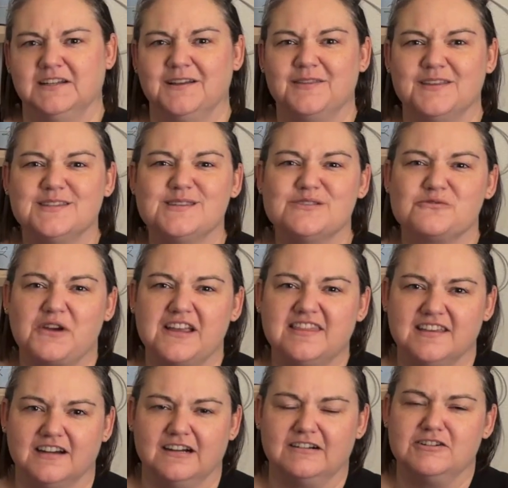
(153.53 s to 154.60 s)
this is right
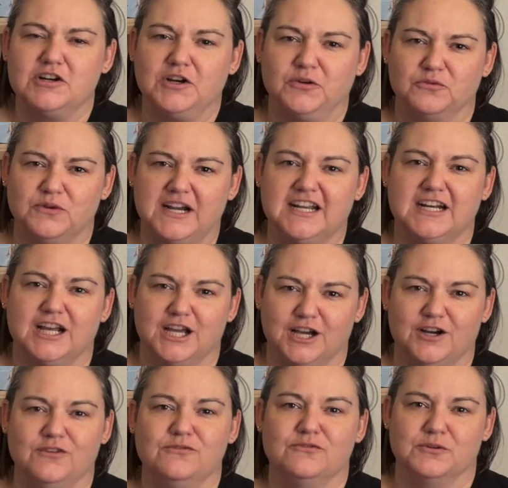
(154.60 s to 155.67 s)
there, ready to
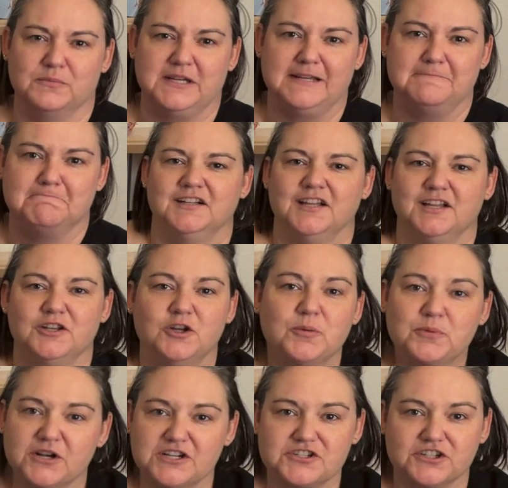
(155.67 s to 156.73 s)
go for me. No
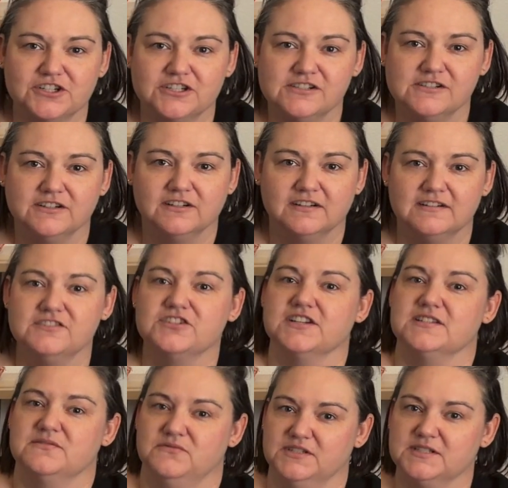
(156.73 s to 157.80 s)
pressure,
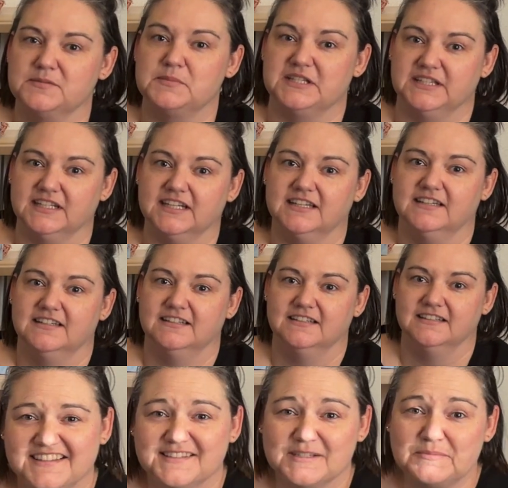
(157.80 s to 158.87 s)
just visibility.
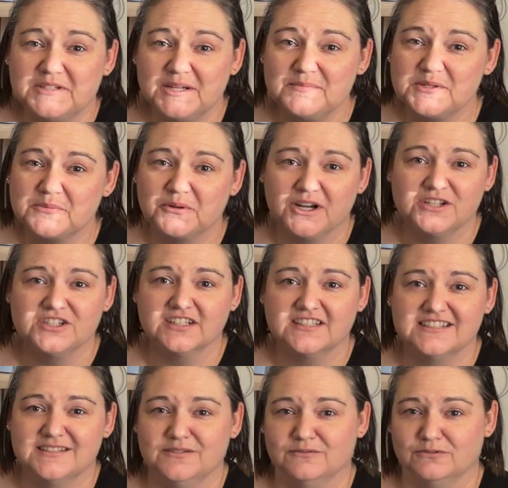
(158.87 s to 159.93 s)
Sometimes the project
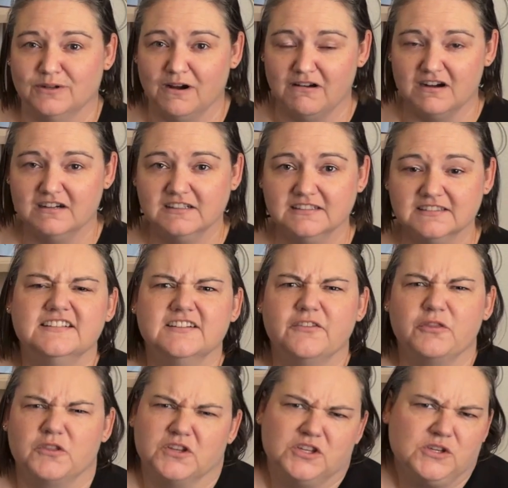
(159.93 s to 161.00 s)
isn't wrong,
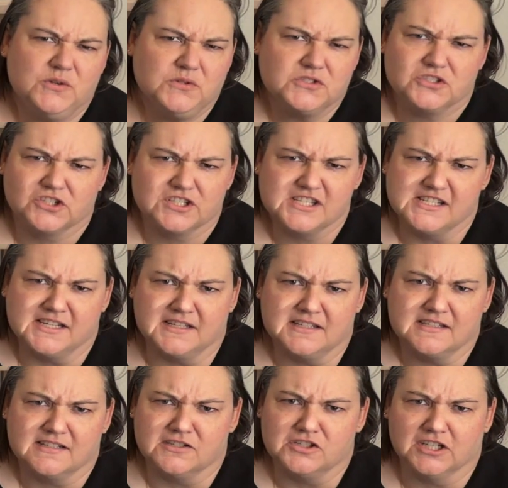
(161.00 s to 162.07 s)
the use just needs
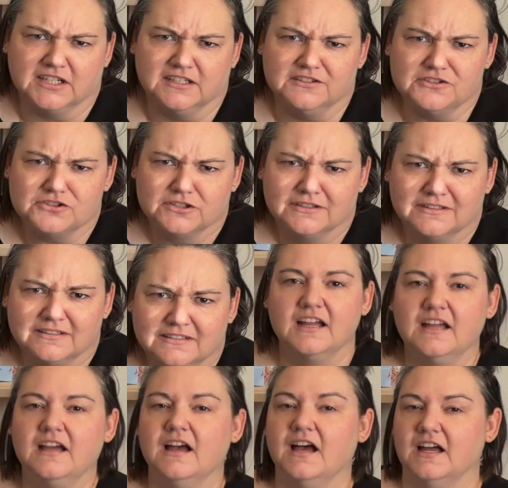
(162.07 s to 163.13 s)
to change.
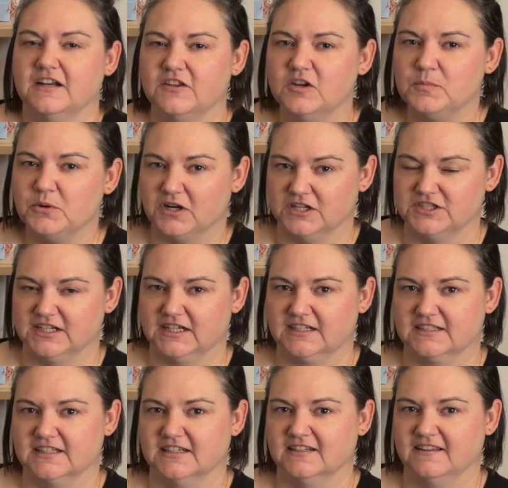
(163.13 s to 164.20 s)
Another
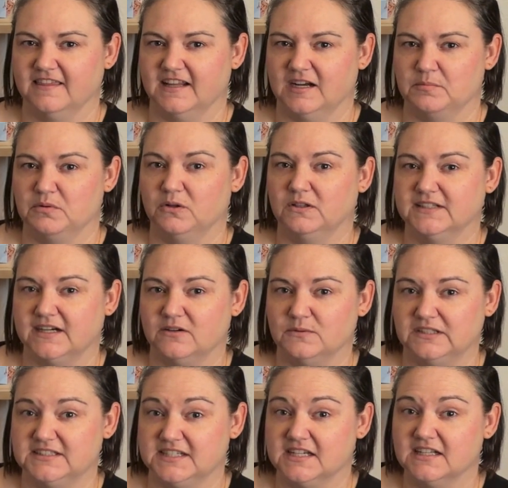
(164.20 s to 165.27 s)
project that I pulled out
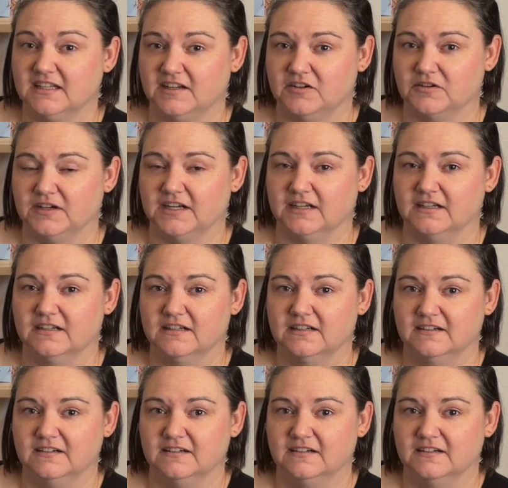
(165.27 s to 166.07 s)
while decluttering,